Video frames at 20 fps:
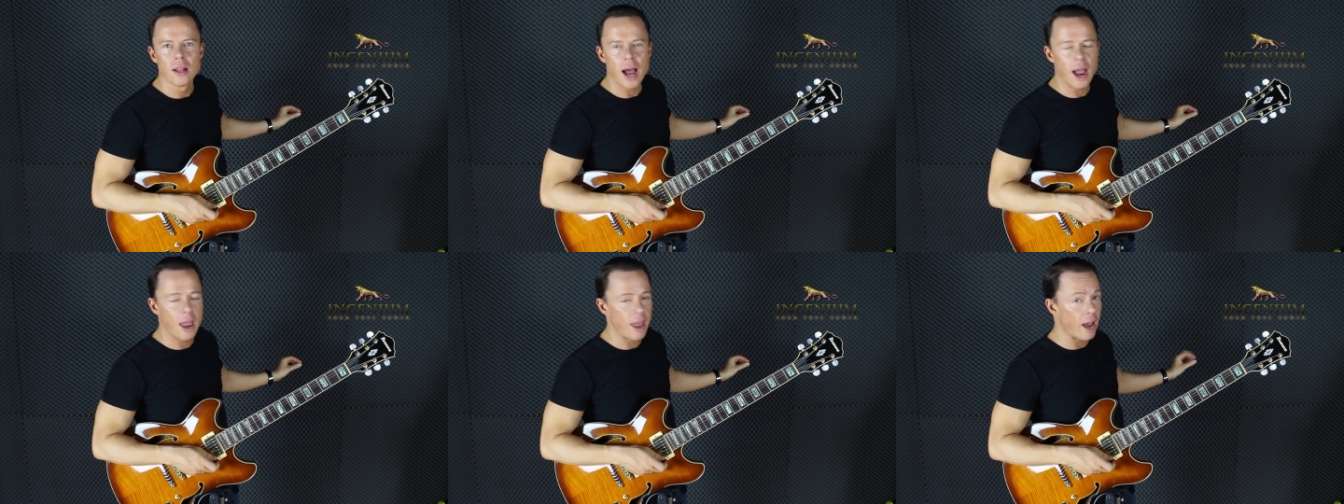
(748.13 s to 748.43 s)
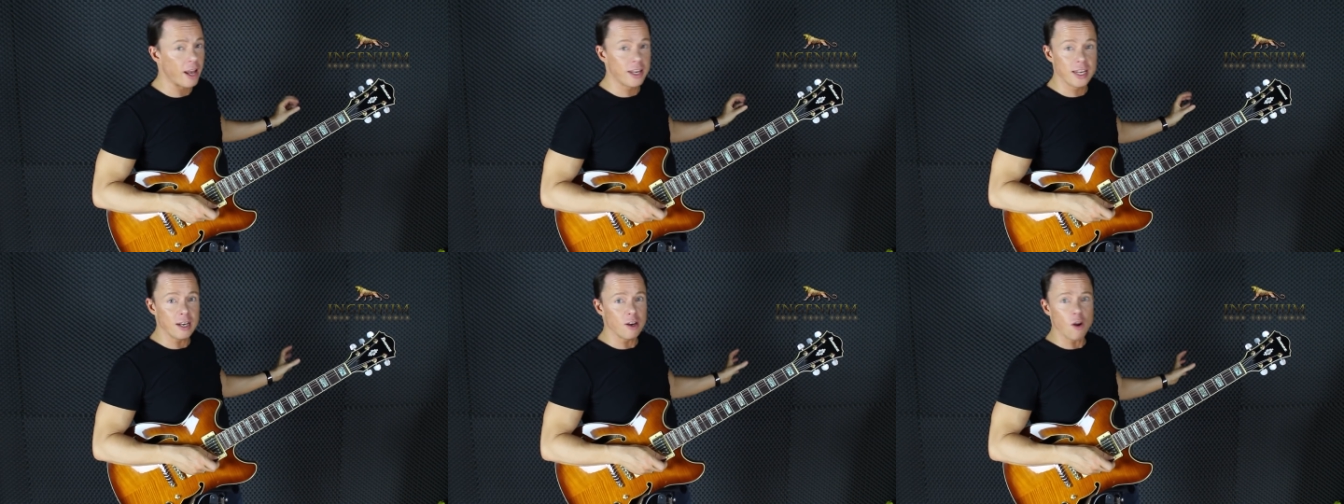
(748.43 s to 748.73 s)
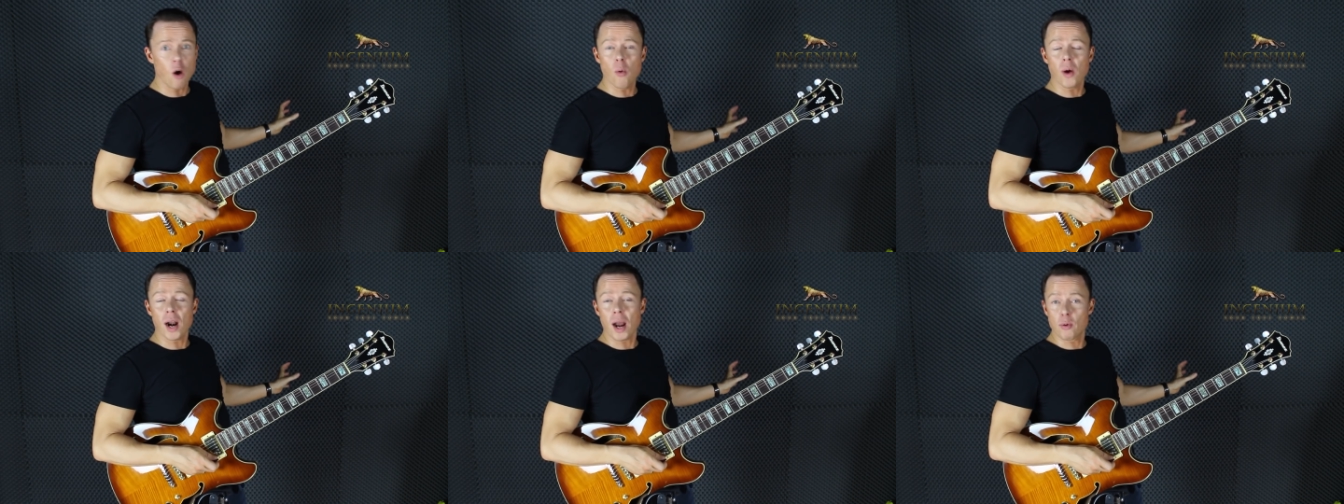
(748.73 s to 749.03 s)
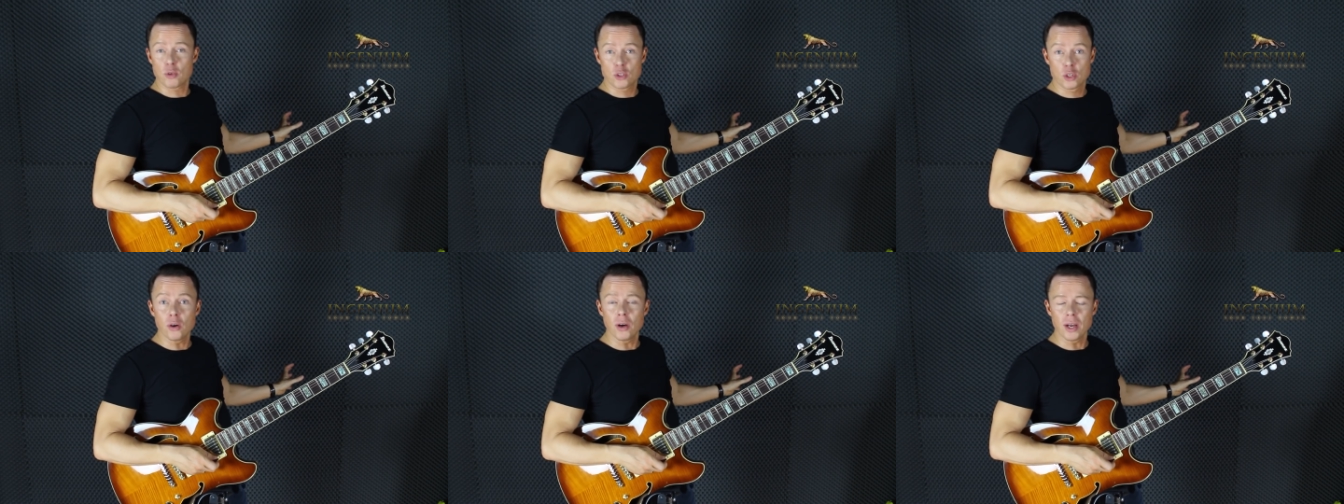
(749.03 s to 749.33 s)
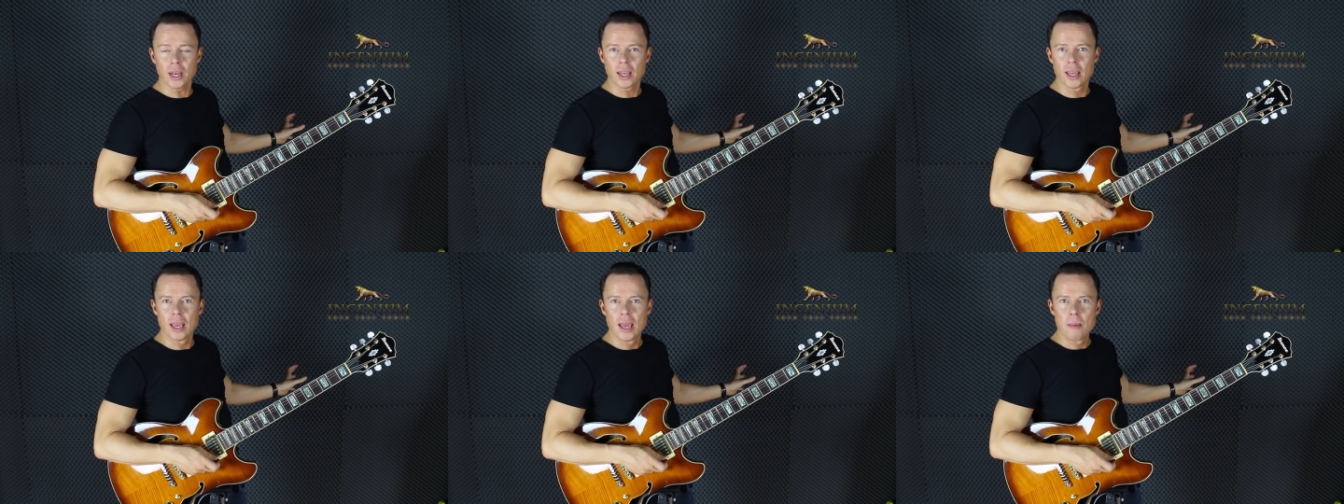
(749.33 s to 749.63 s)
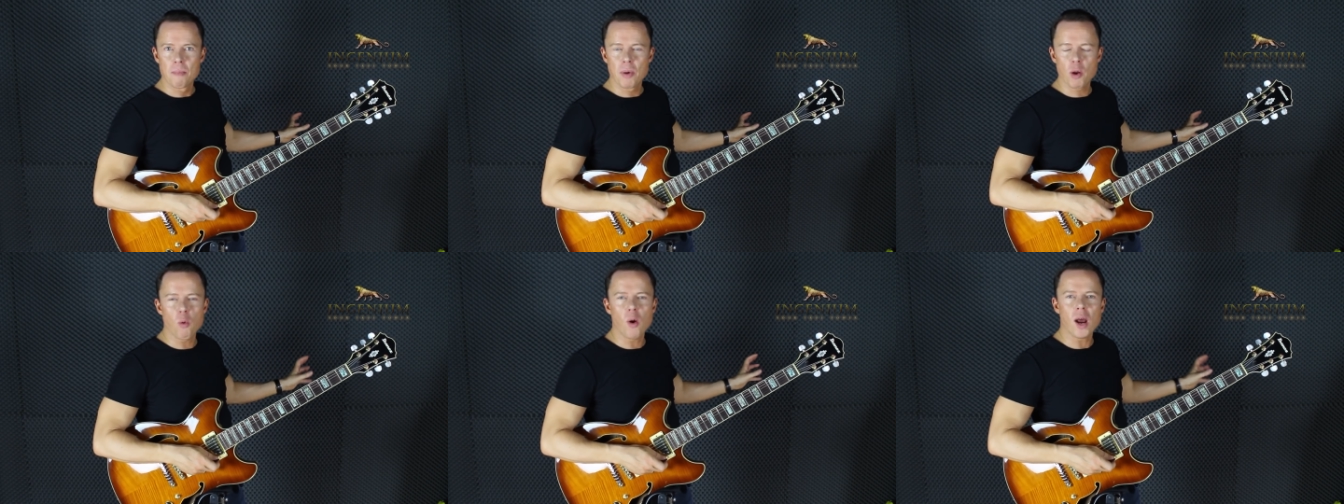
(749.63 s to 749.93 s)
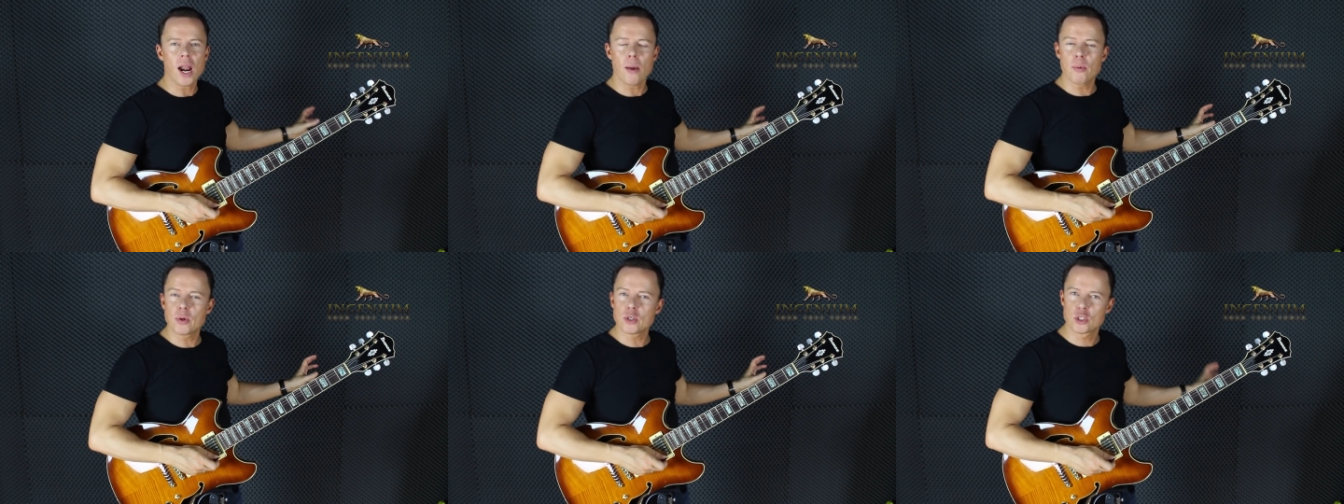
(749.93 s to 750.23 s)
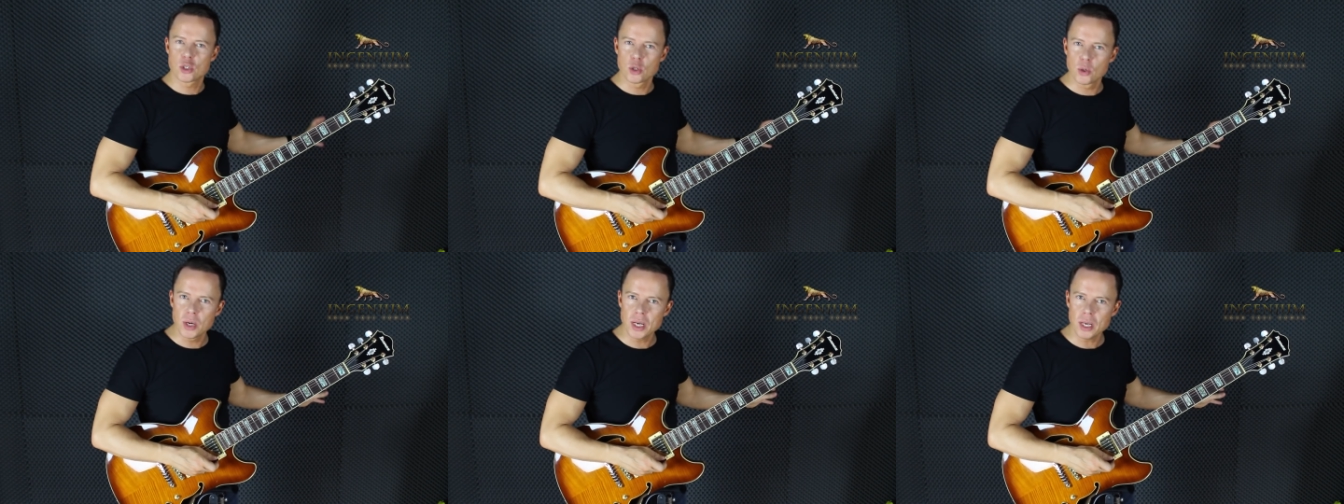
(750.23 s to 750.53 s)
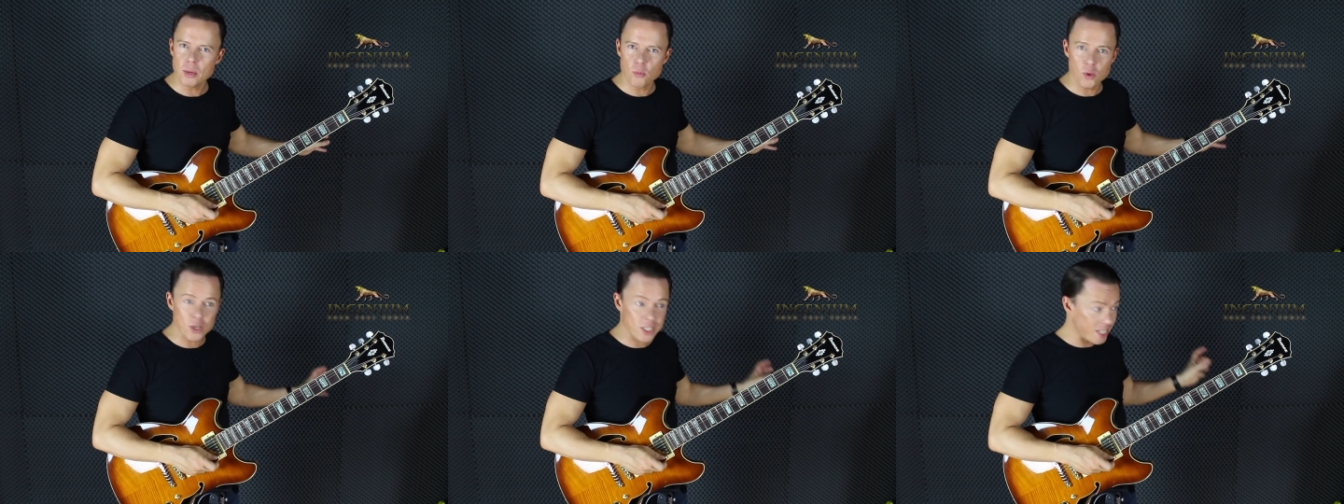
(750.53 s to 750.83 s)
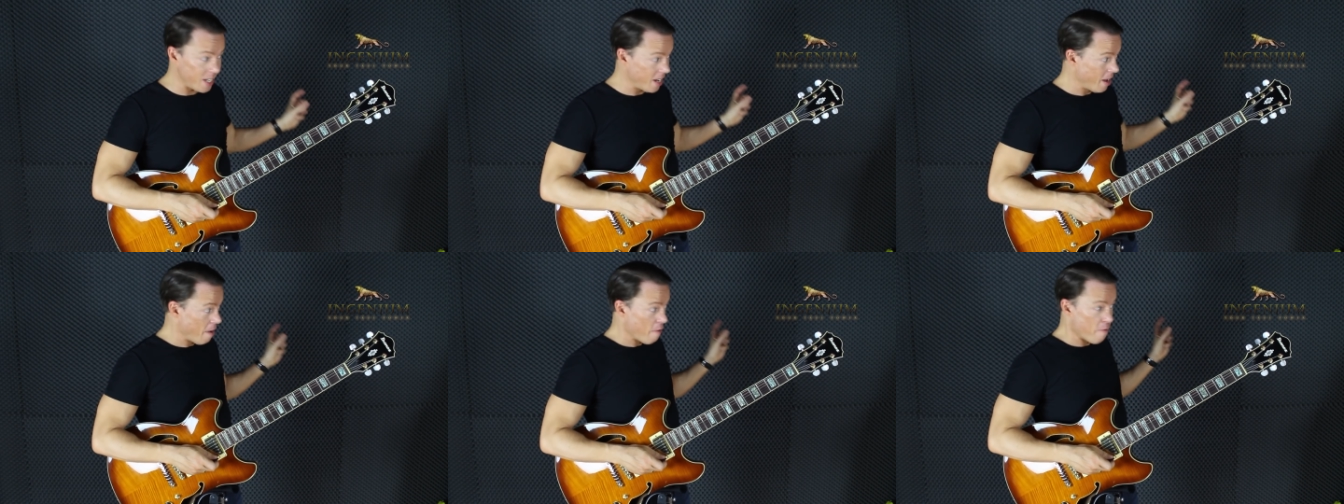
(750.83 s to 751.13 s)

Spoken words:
I didn't know what I was doing, but what I was doing was